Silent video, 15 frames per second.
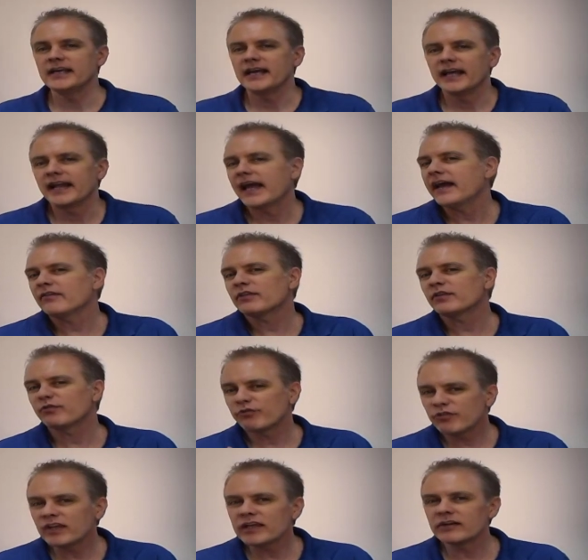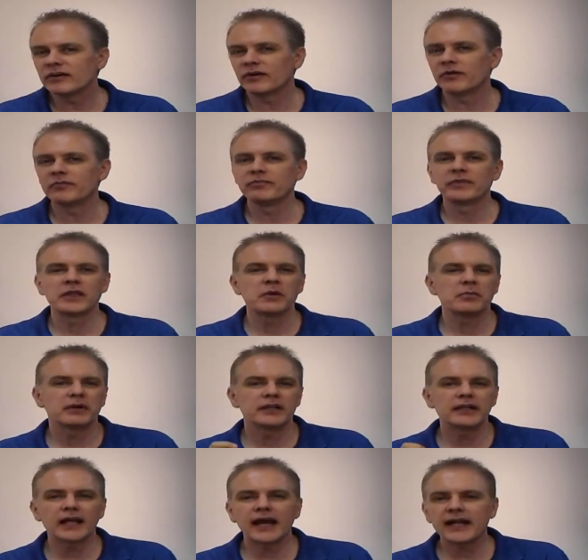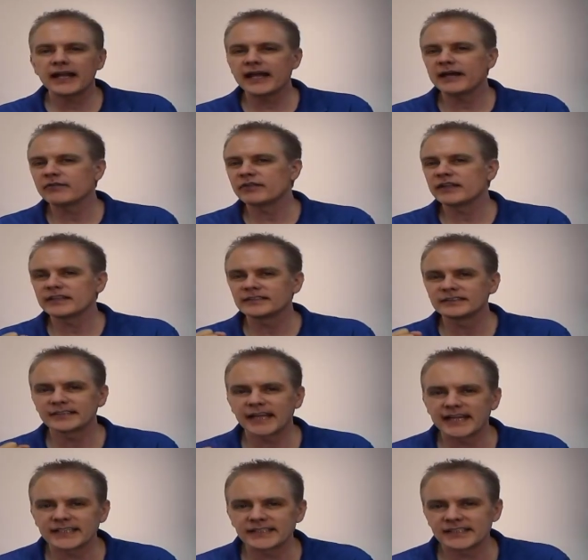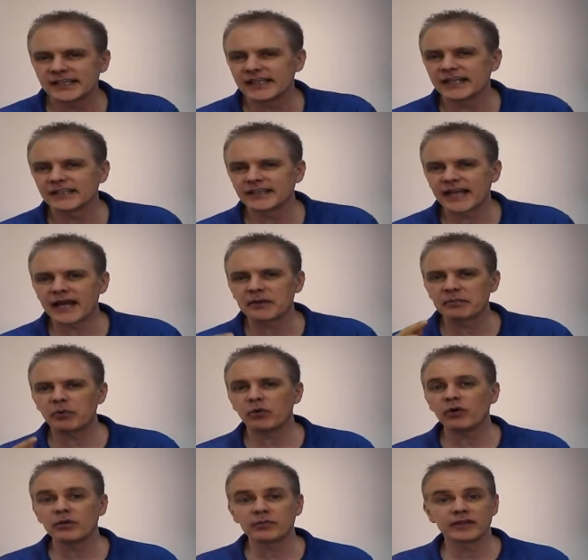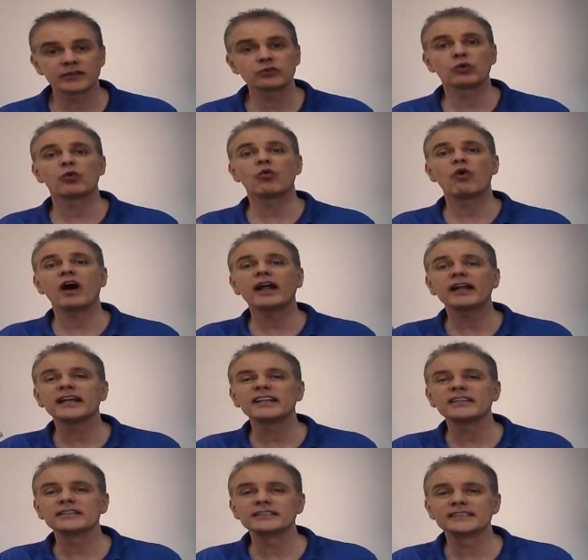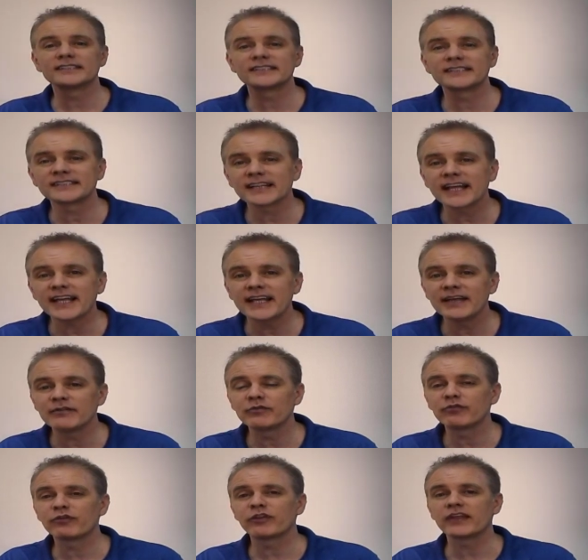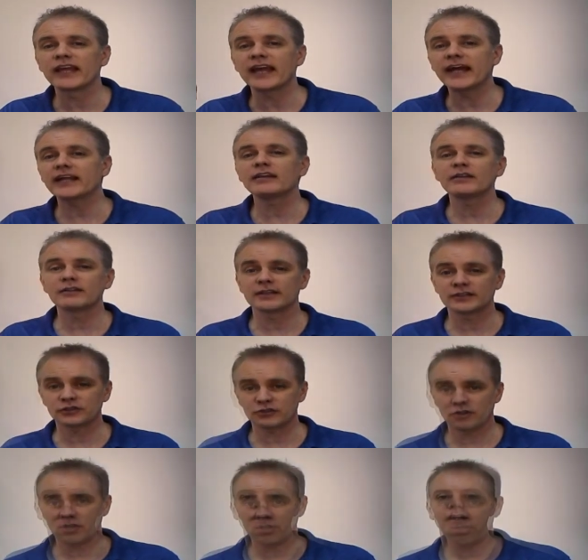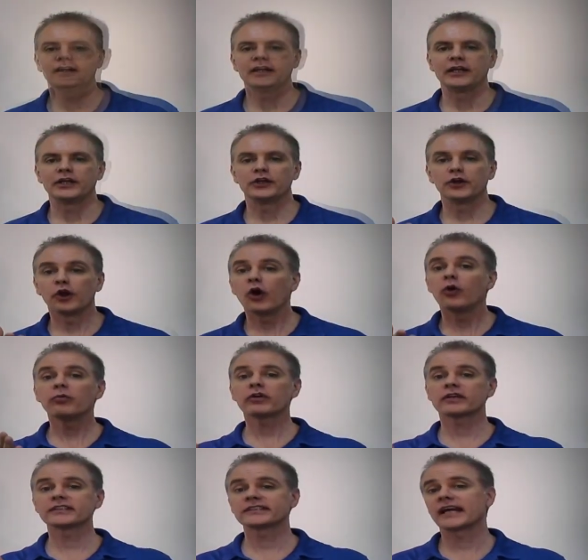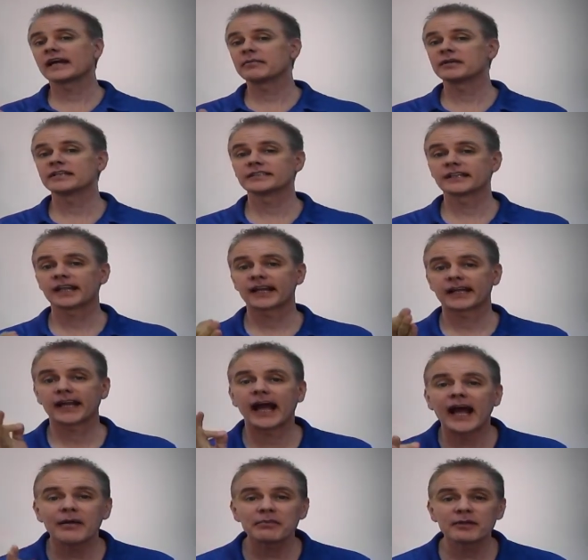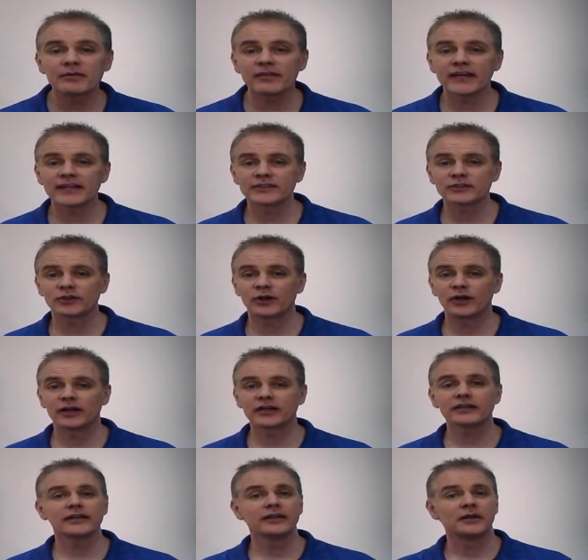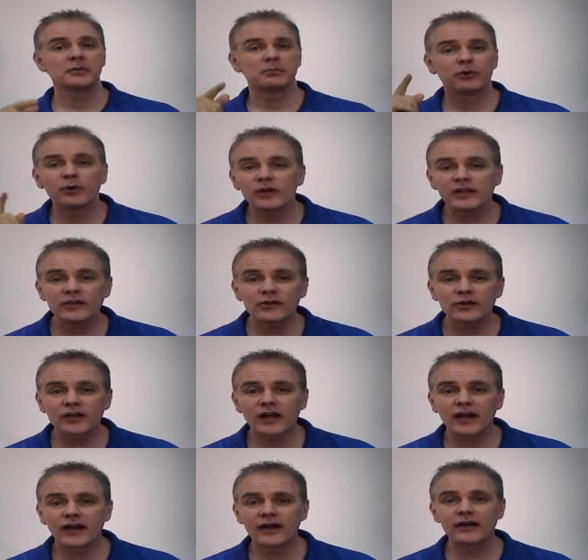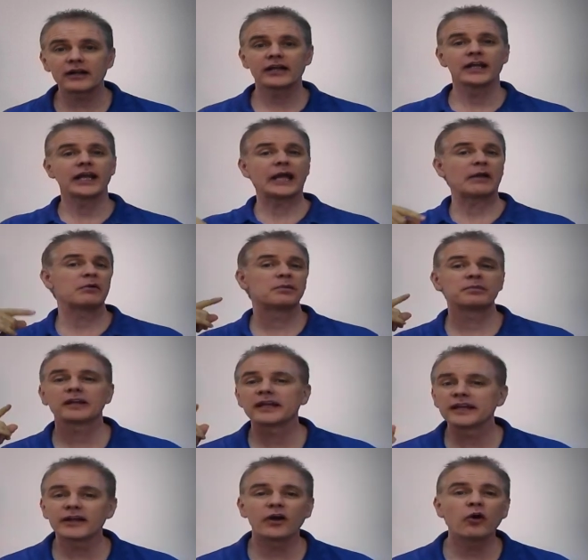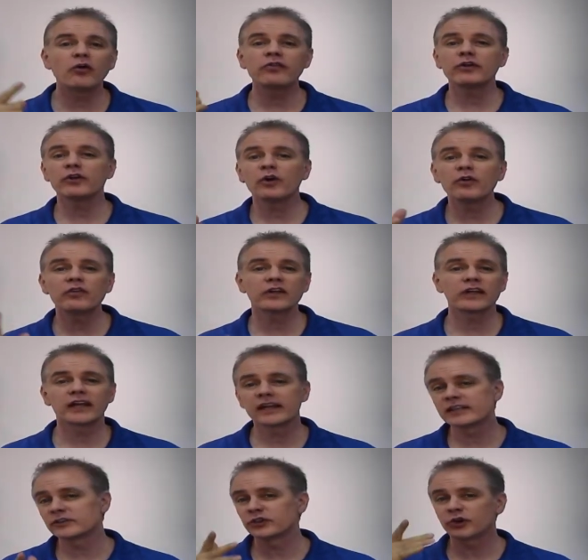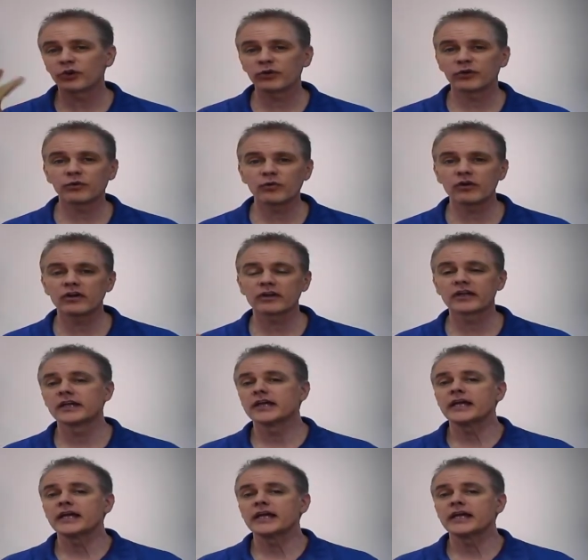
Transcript: And have the feel, but not have the intensity at that point, because we want it and saved for the end of this song. Your homework assignment is to get a copy of that song, put it in your car, and replay it over and over again as you go into work.